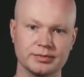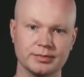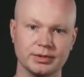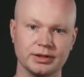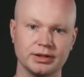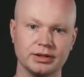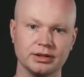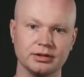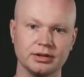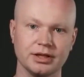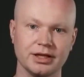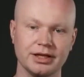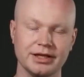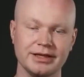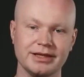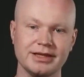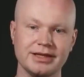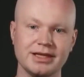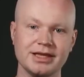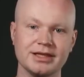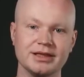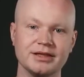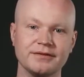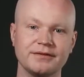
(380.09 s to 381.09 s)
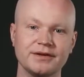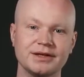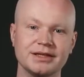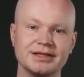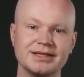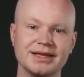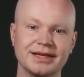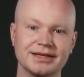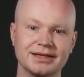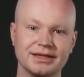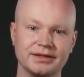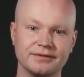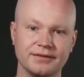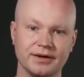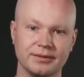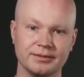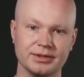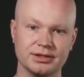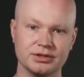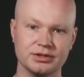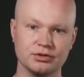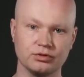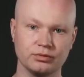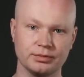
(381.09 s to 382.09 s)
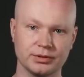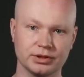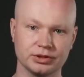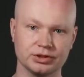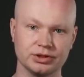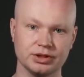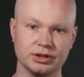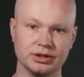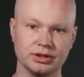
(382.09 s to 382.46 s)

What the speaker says: and see if these exercises won't harm you.